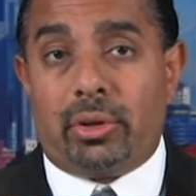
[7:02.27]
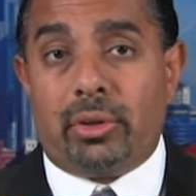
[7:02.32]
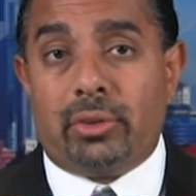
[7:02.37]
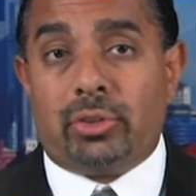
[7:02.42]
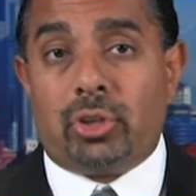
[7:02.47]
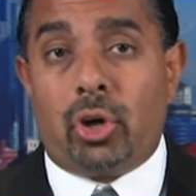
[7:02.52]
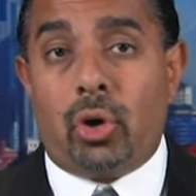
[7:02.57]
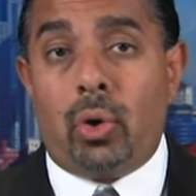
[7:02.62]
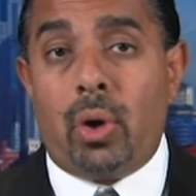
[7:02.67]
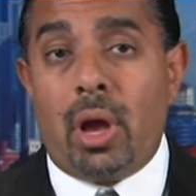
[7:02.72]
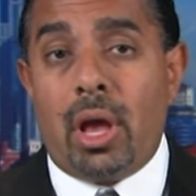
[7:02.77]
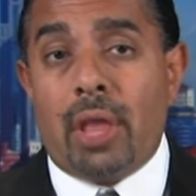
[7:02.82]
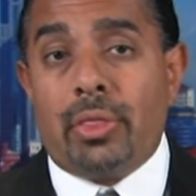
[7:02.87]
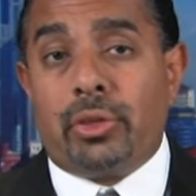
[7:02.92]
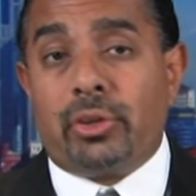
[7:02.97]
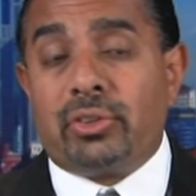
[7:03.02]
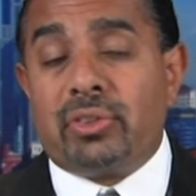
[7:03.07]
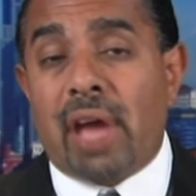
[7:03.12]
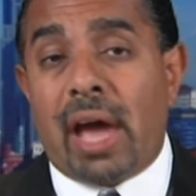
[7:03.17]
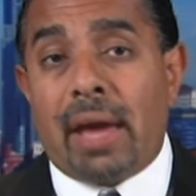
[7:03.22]
So
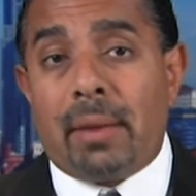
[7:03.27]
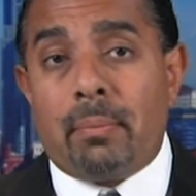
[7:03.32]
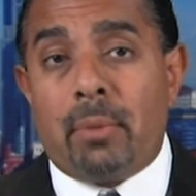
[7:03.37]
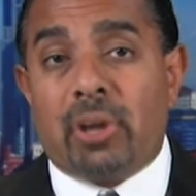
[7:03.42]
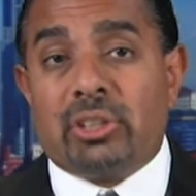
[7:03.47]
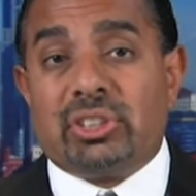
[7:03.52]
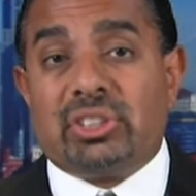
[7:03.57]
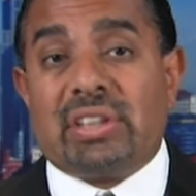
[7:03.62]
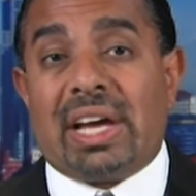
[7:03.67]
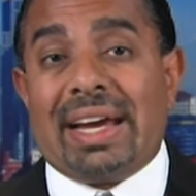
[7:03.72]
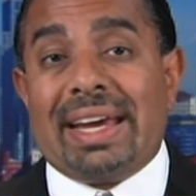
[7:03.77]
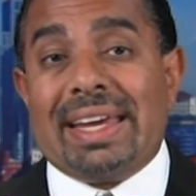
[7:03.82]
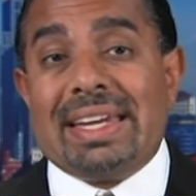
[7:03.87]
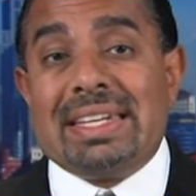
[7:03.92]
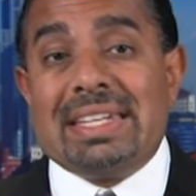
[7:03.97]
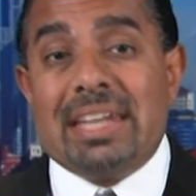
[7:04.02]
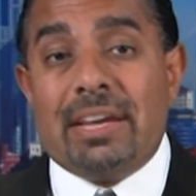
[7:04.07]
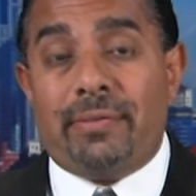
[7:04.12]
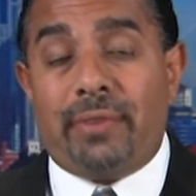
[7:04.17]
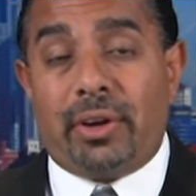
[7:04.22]
there's not much
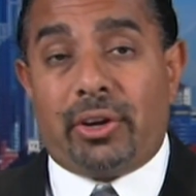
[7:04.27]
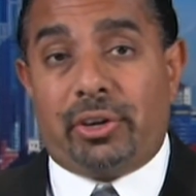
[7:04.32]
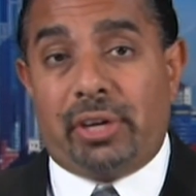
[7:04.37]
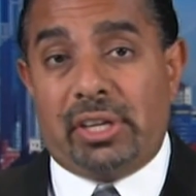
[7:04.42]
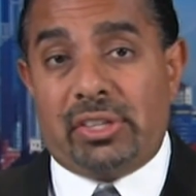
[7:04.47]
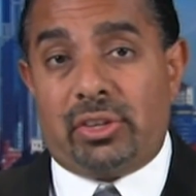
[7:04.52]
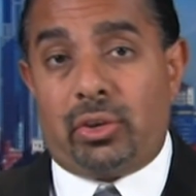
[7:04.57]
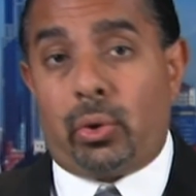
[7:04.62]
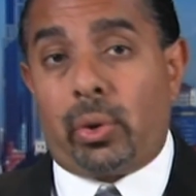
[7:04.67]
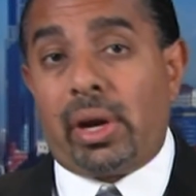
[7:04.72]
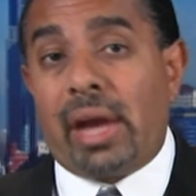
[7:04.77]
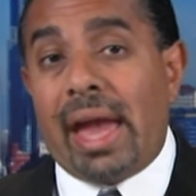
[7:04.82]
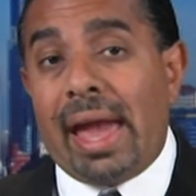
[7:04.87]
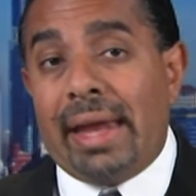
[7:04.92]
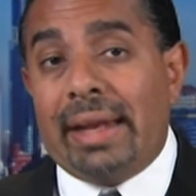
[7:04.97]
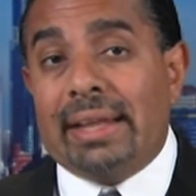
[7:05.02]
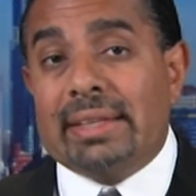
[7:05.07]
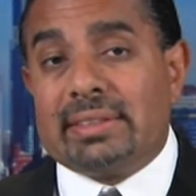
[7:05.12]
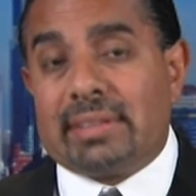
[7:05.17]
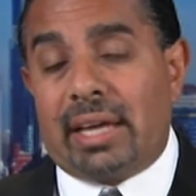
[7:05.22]
scientific reason or
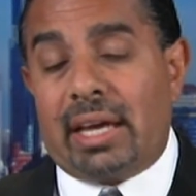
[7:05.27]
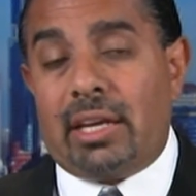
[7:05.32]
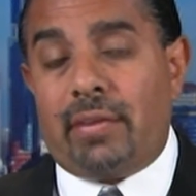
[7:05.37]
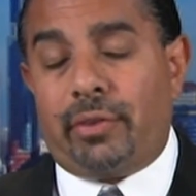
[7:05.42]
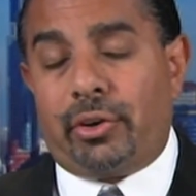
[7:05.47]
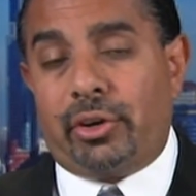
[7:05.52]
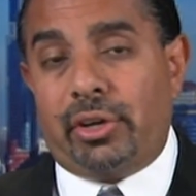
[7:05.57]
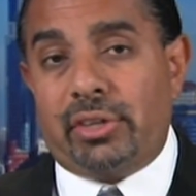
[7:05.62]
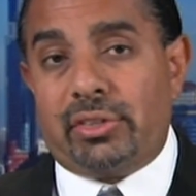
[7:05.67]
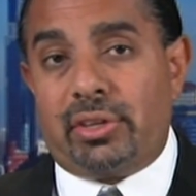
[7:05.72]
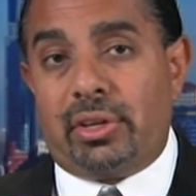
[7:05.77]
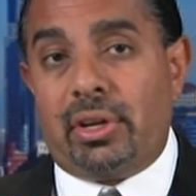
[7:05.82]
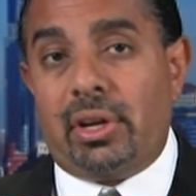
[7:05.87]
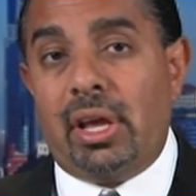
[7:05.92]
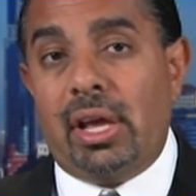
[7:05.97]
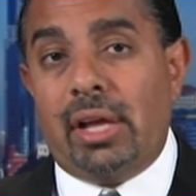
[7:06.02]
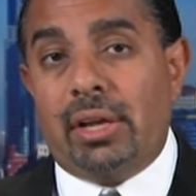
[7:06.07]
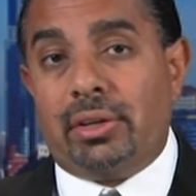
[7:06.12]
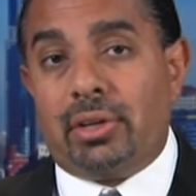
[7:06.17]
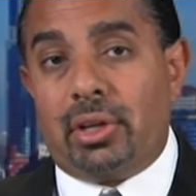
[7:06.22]
any scientific reason
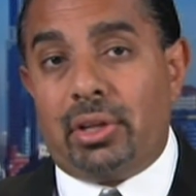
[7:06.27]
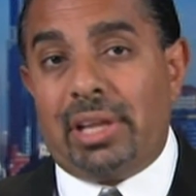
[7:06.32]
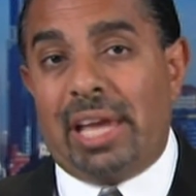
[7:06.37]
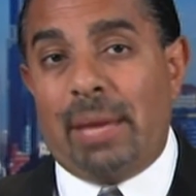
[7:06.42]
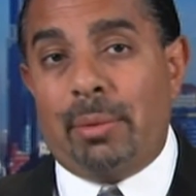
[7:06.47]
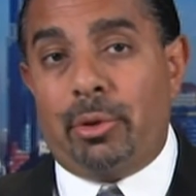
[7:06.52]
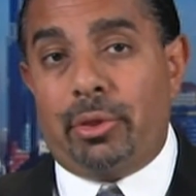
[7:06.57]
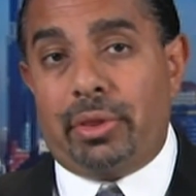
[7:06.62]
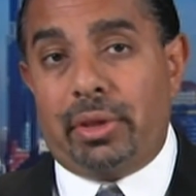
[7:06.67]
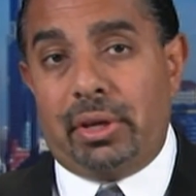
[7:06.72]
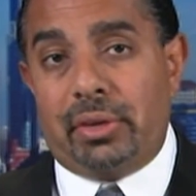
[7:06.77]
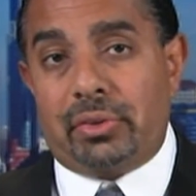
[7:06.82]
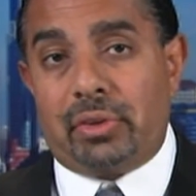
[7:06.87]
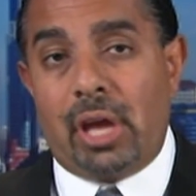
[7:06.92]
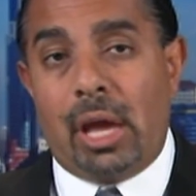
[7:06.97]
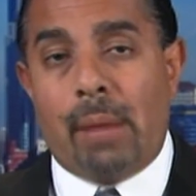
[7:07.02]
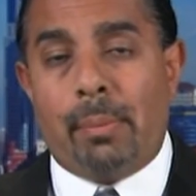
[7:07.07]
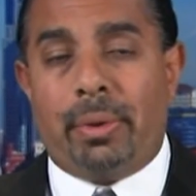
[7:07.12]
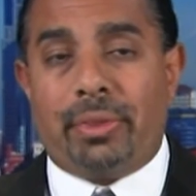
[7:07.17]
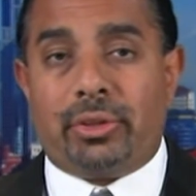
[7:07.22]
to label these,
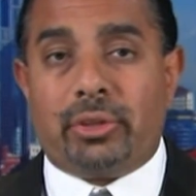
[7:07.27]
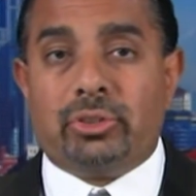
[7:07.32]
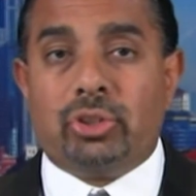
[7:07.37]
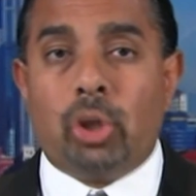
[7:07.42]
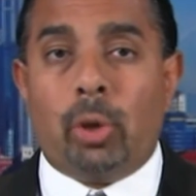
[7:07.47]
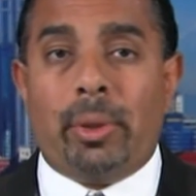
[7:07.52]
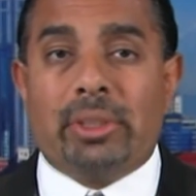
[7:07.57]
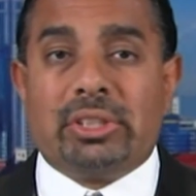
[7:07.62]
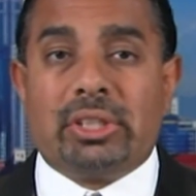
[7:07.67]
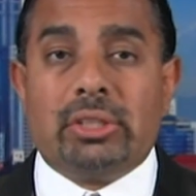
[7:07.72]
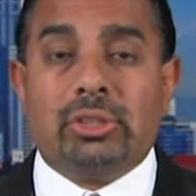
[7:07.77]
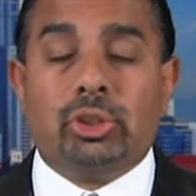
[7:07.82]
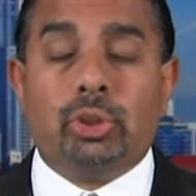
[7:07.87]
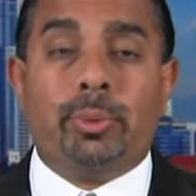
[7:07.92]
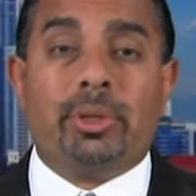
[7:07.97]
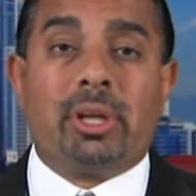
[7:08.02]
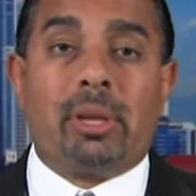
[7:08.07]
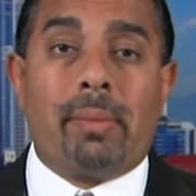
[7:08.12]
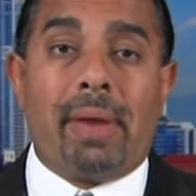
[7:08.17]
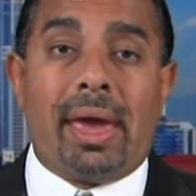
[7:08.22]
but there's so much consumer
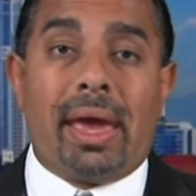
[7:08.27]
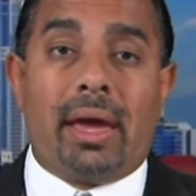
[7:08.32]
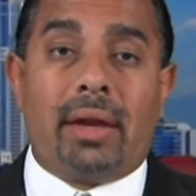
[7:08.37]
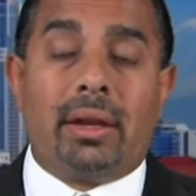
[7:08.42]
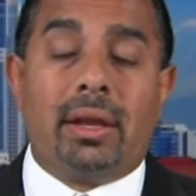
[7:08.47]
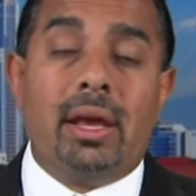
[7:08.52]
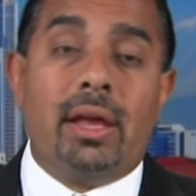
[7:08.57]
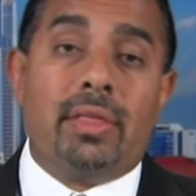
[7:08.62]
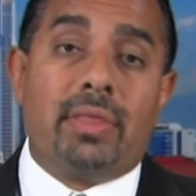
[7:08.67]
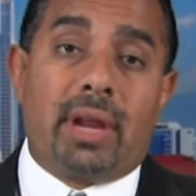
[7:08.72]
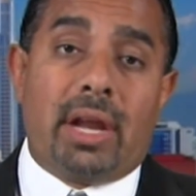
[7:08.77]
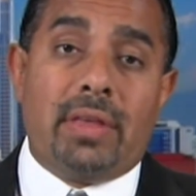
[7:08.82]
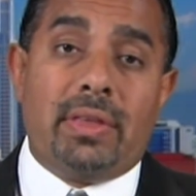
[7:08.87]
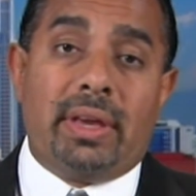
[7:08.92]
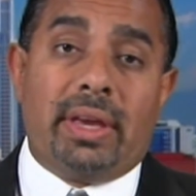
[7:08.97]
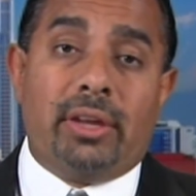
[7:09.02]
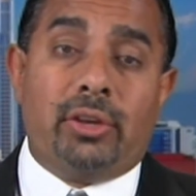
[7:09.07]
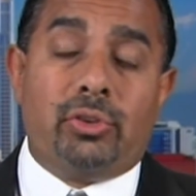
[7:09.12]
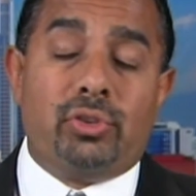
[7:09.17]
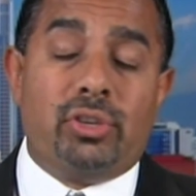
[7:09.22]
demand that I think
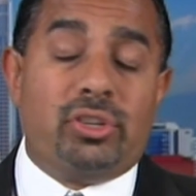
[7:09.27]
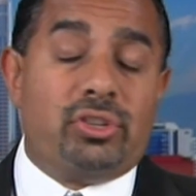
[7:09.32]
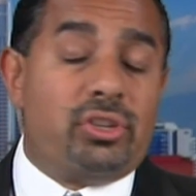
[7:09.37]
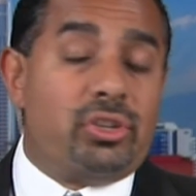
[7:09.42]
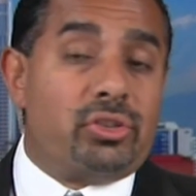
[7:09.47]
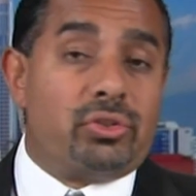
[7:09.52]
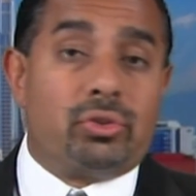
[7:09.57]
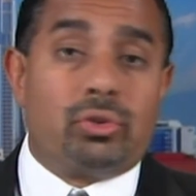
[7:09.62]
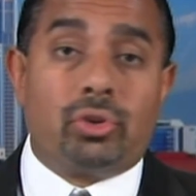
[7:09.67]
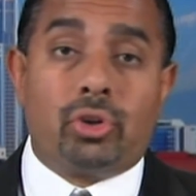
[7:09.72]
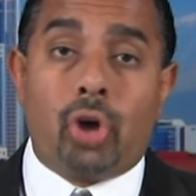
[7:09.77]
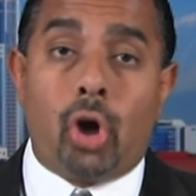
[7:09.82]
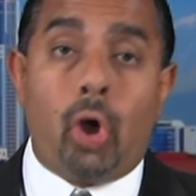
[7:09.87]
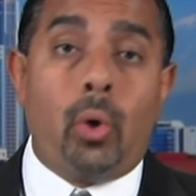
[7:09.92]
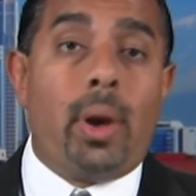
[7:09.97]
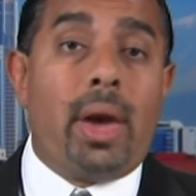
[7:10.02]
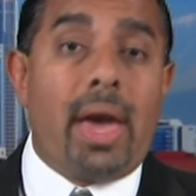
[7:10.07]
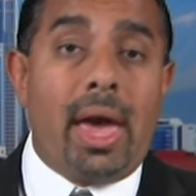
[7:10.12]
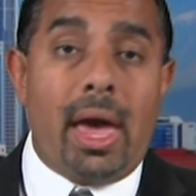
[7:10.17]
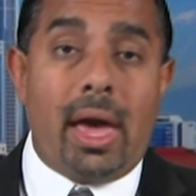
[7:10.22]
industry should just go
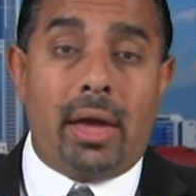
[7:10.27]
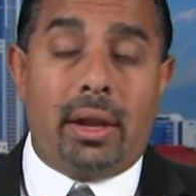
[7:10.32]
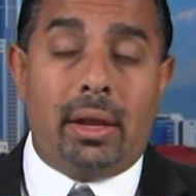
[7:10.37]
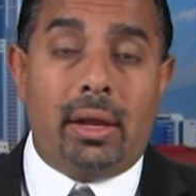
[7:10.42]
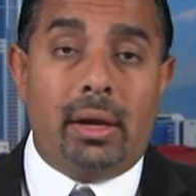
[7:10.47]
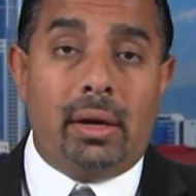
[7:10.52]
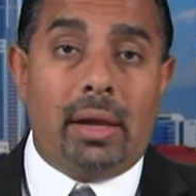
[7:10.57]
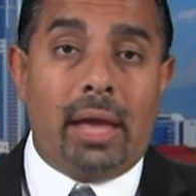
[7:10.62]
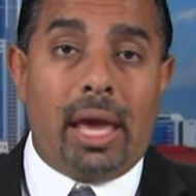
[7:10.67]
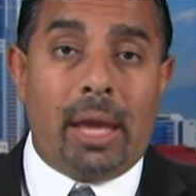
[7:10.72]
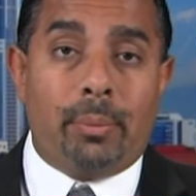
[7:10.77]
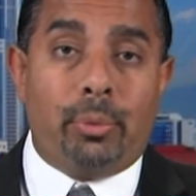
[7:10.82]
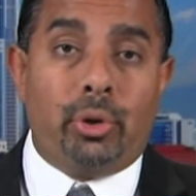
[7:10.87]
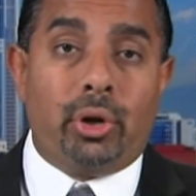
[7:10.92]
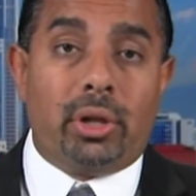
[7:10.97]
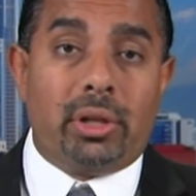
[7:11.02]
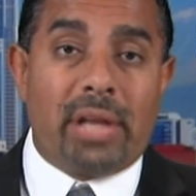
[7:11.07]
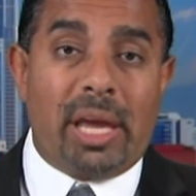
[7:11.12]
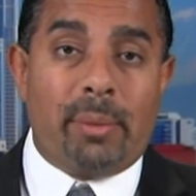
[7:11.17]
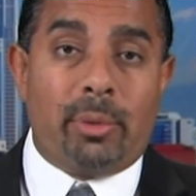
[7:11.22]
ahead, and put a
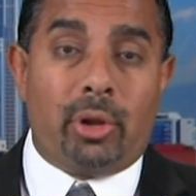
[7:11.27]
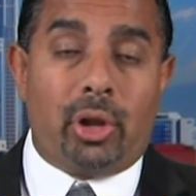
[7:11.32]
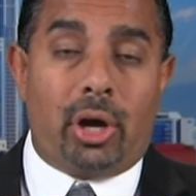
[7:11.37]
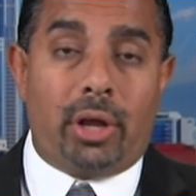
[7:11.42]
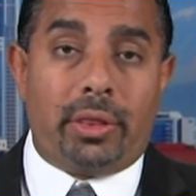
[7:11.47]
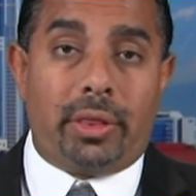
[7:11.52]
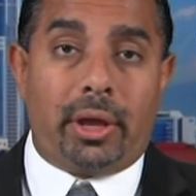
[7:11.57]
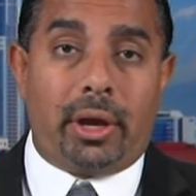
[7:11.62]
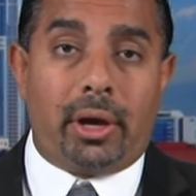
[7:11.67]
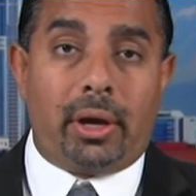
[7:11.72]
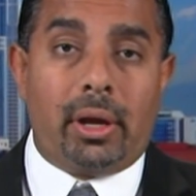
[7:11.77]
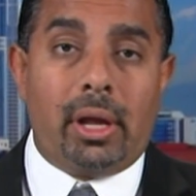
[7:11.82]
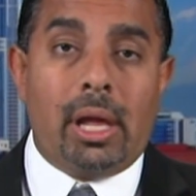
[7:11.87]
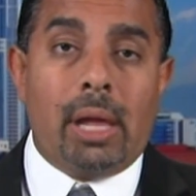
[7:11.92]
label on there.